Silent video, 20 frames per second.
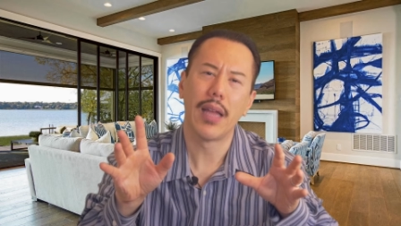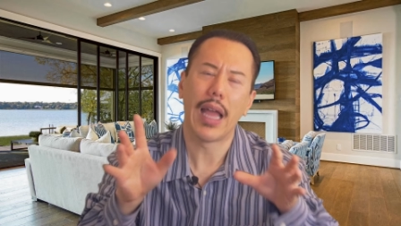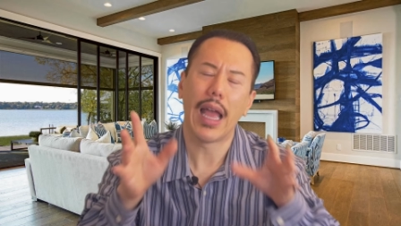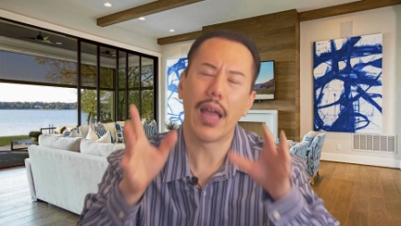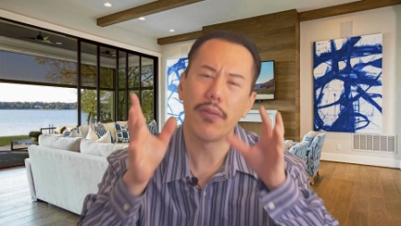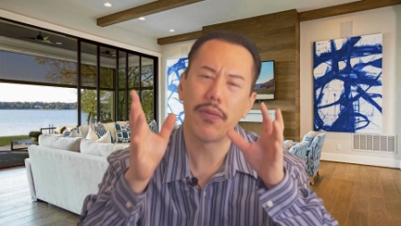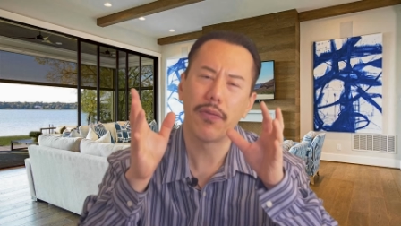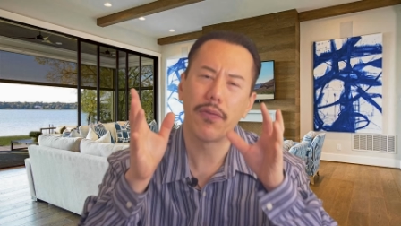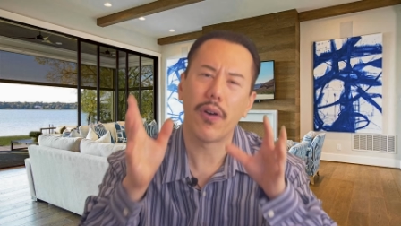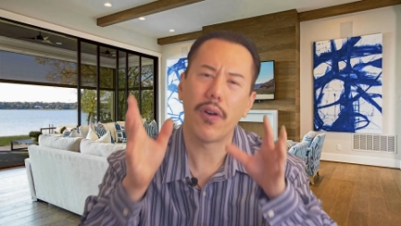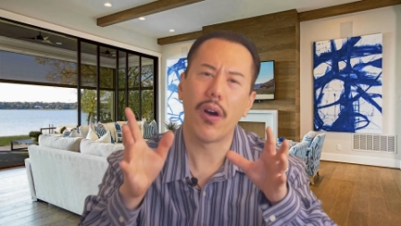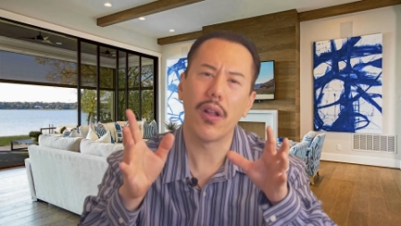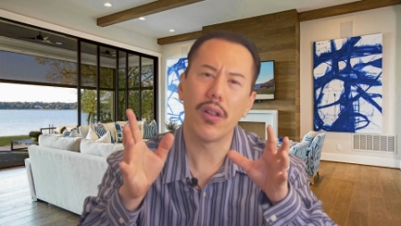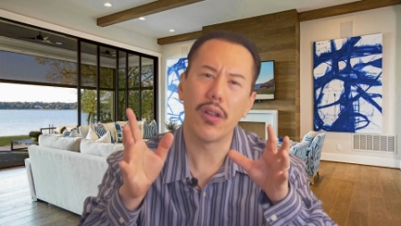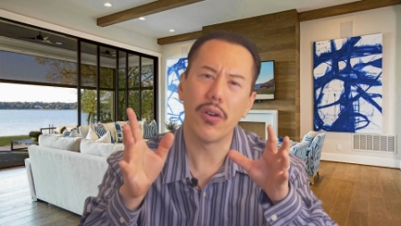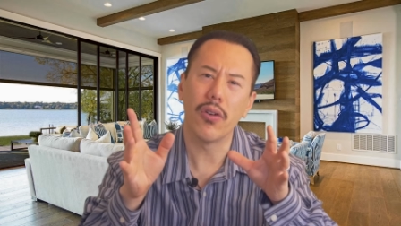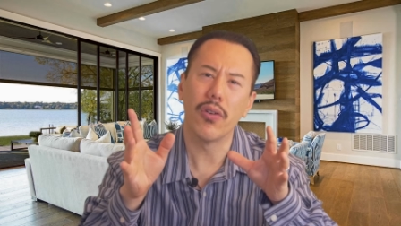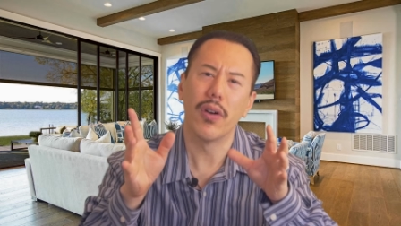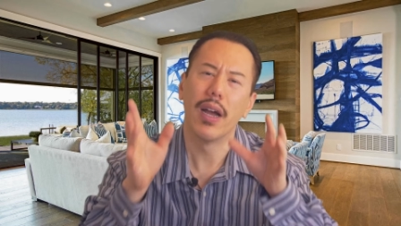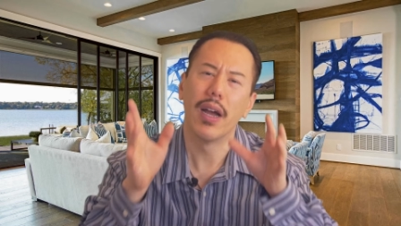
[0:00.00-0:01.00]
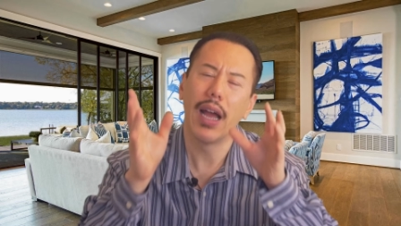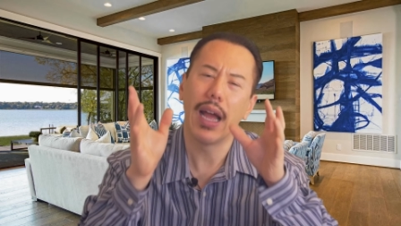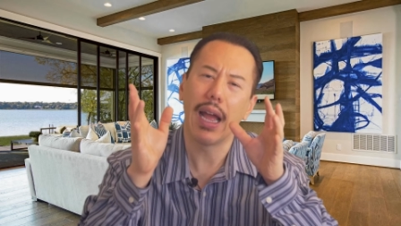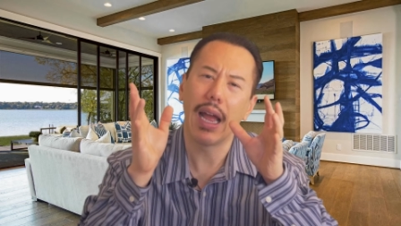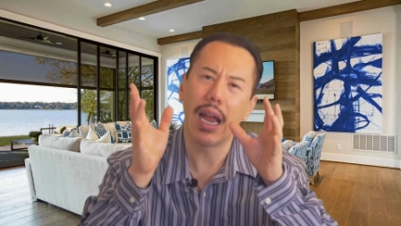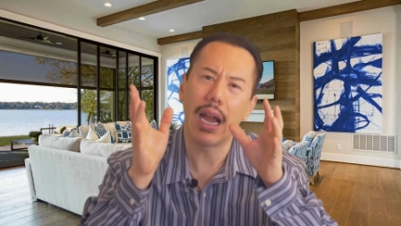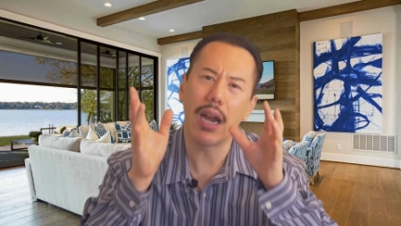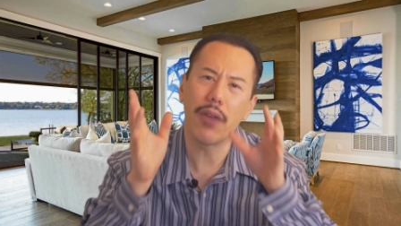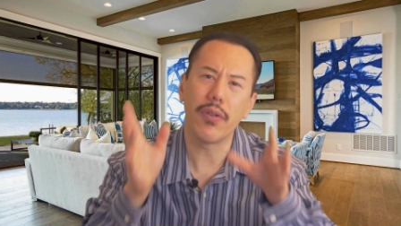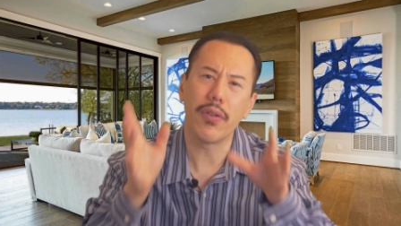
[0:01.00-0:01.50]
and follow
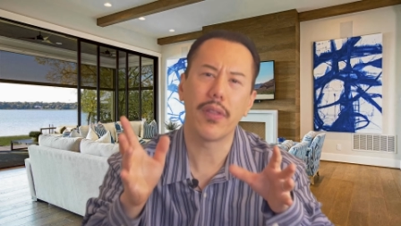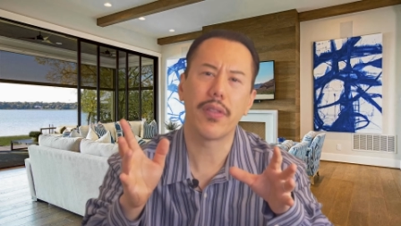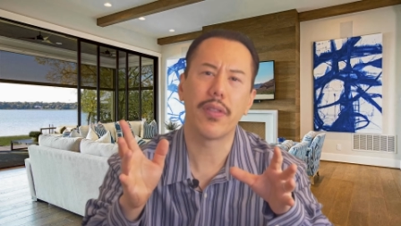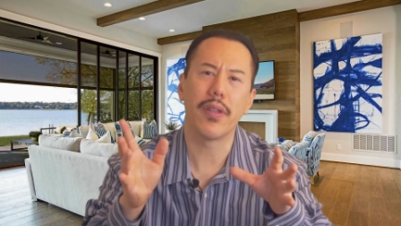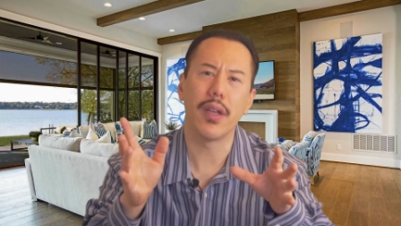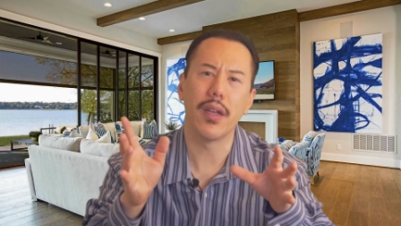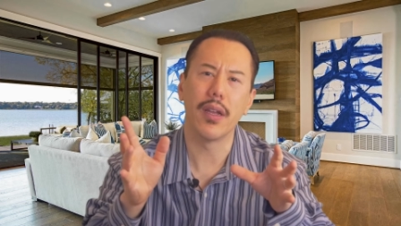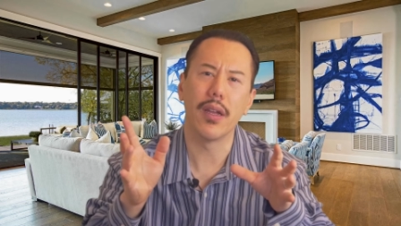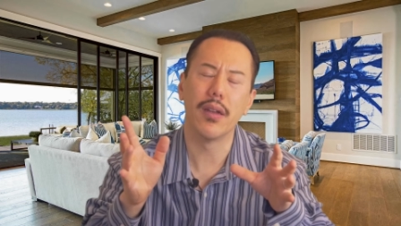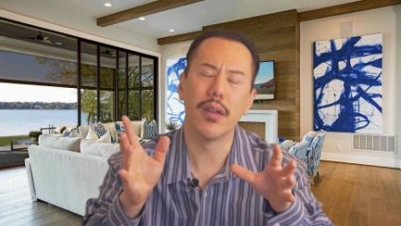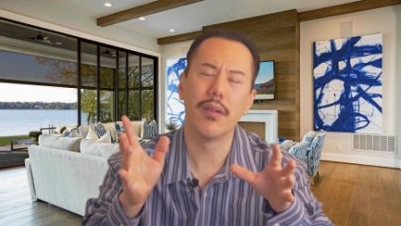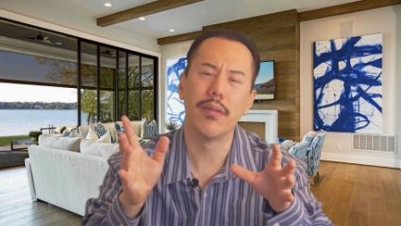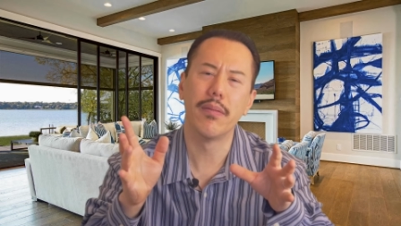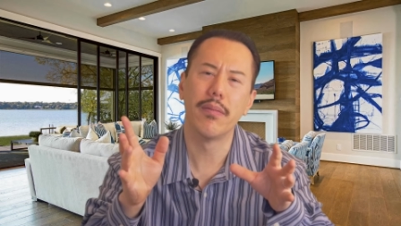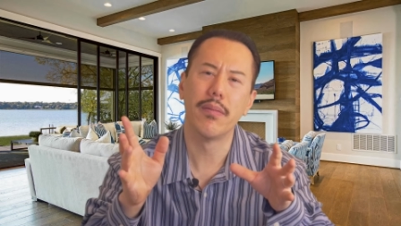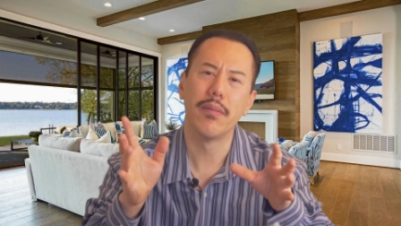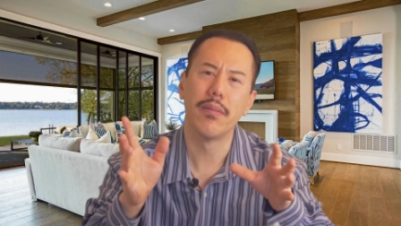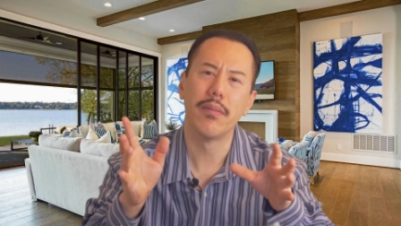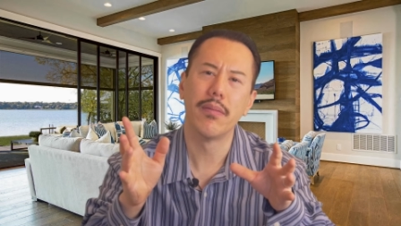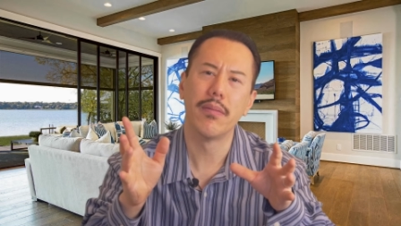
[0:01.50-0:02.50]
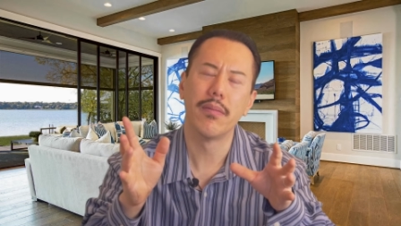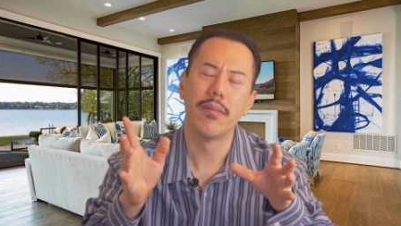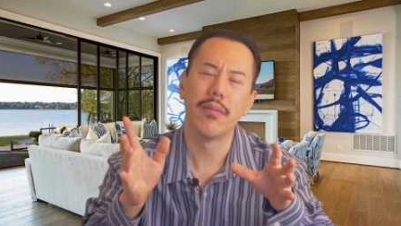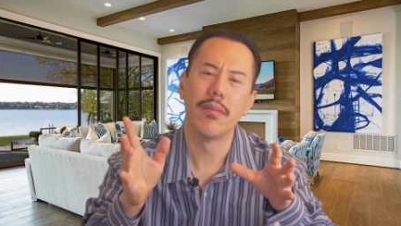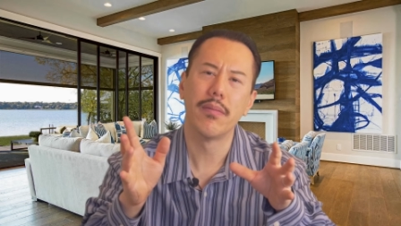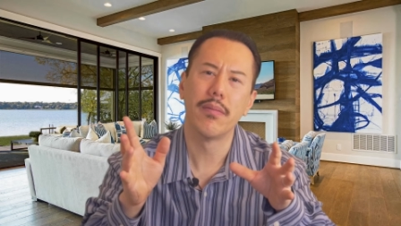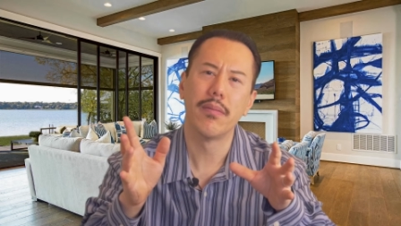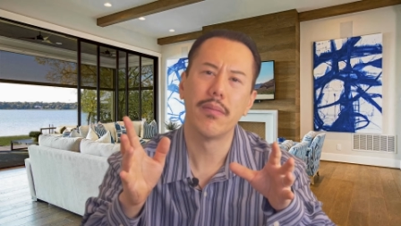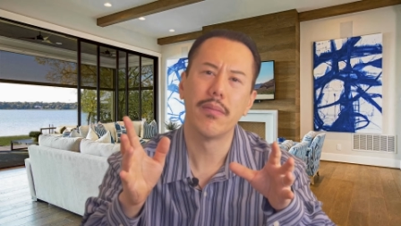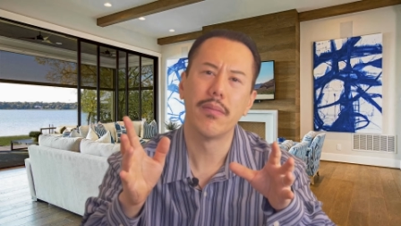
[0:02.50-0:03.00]
everything
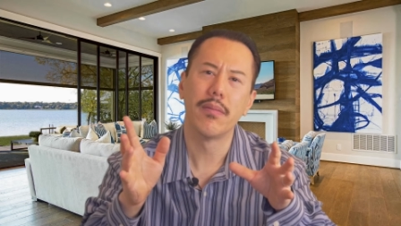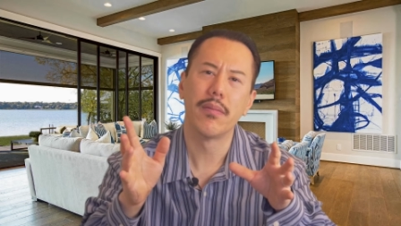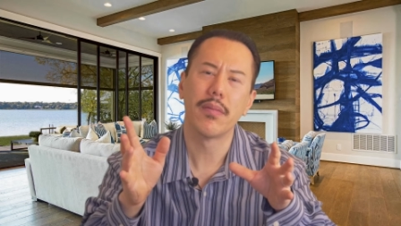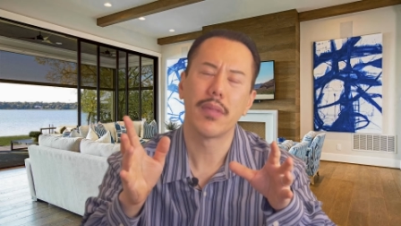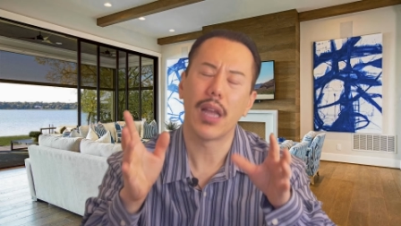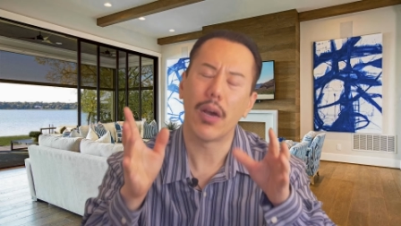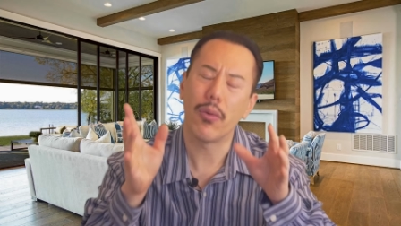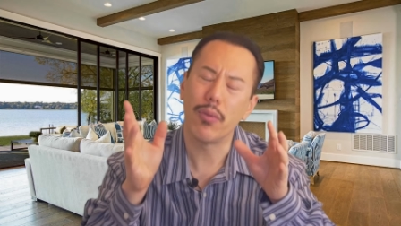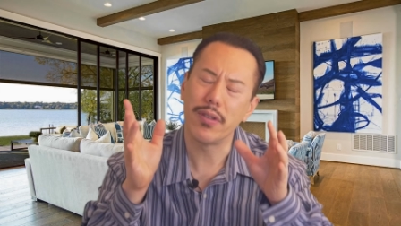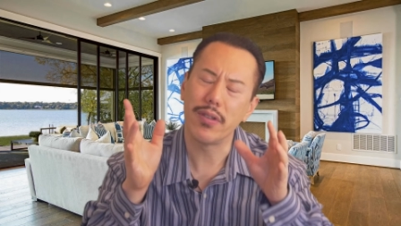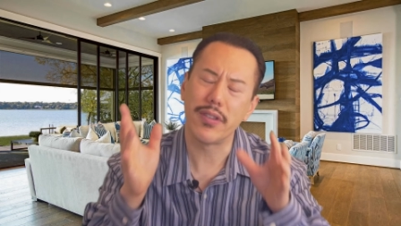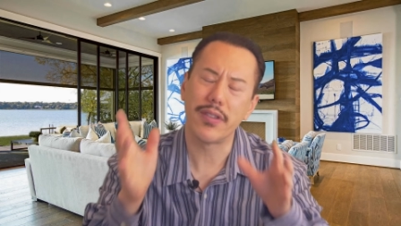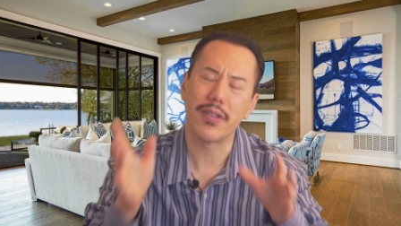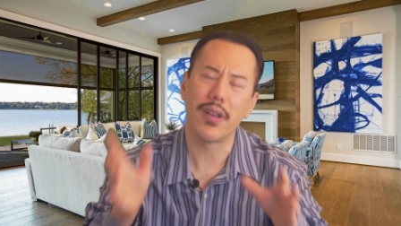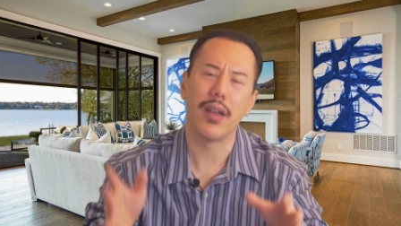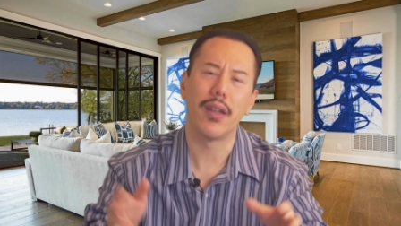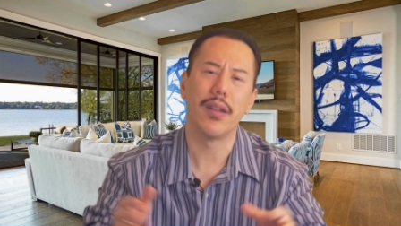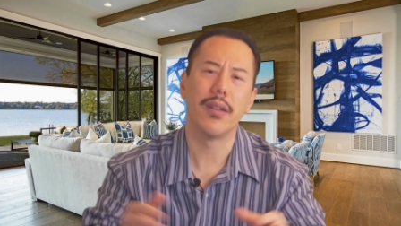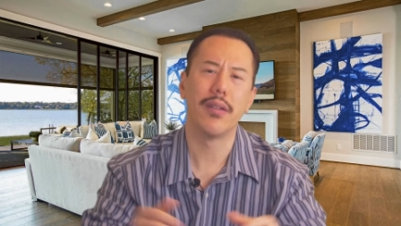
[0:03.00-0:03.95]
that was said.